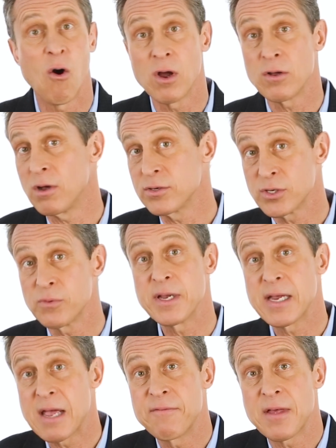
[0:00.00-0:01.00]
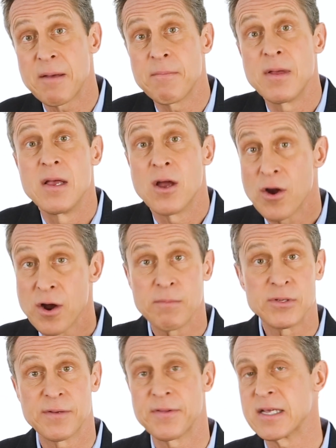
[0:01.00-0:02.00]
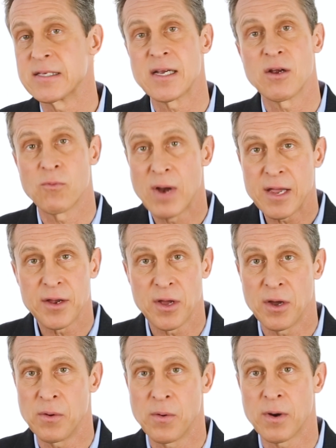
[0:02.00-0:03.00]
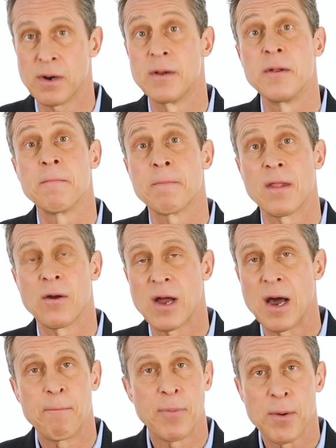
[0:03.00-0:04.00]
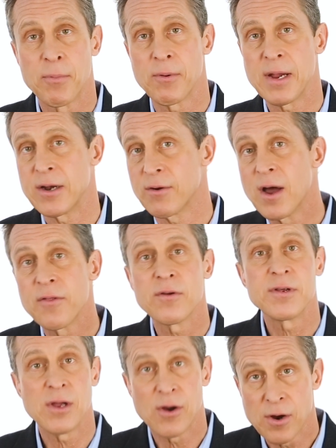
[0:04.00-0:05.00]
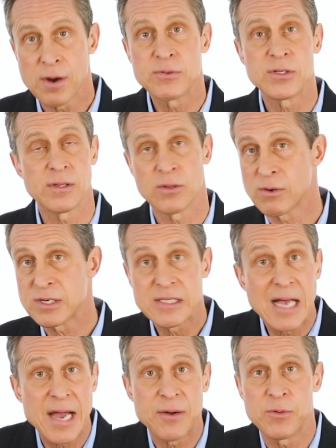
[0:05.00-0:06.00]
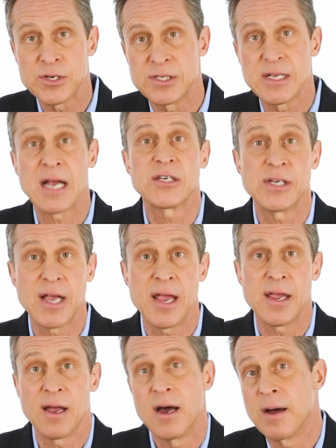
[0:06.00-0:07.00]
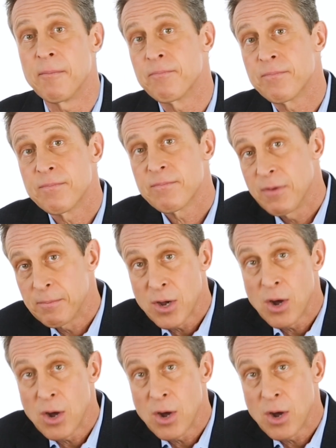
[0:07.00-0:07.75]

Or also we give them herbs, if things like oregano or berberine or other herbs, lauricidin, which is actually from